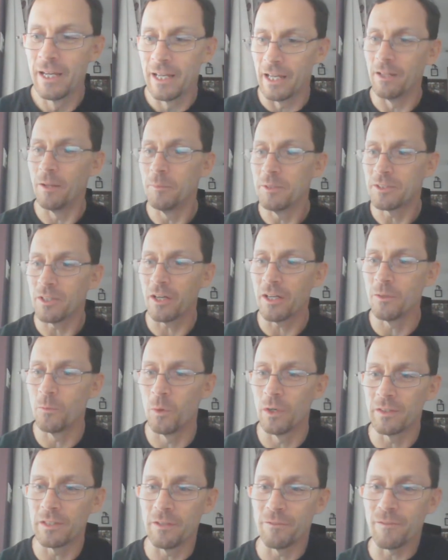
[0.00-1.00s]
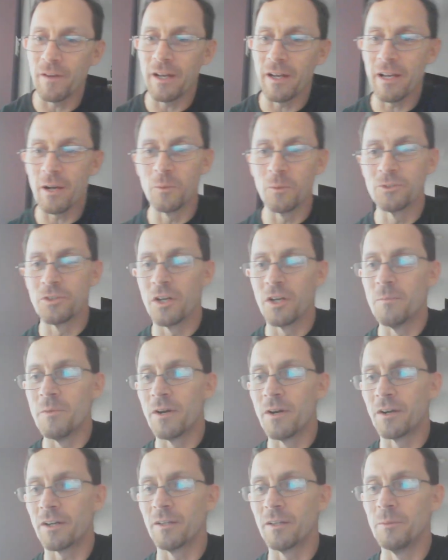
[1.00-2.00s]
And let me tell you what they found out was un
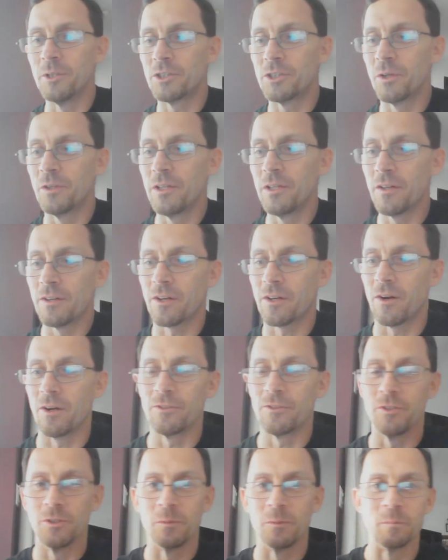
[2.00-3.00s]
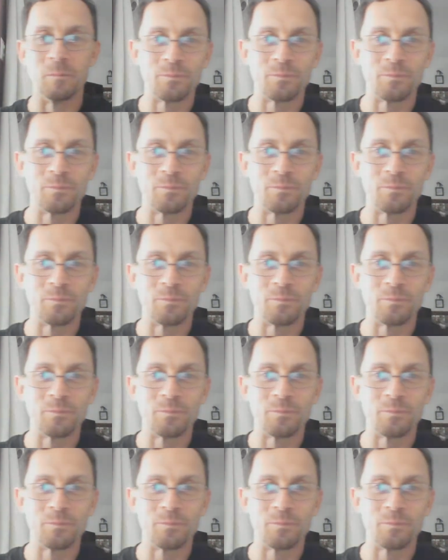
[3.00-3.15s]
American. Let me show you the other cartoon.